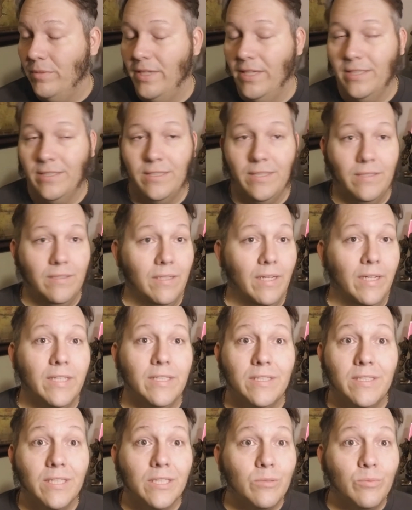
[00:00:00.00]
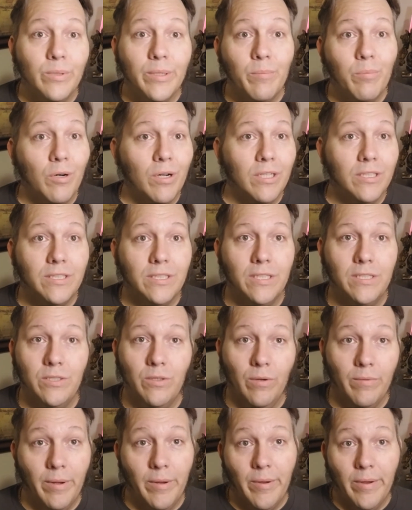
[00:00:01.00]
That's like a 6-week process.
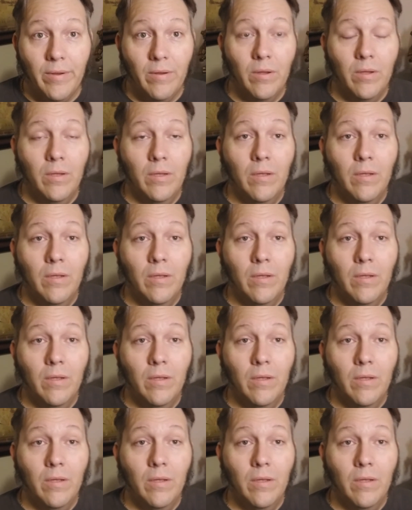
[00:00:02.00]
So anyway,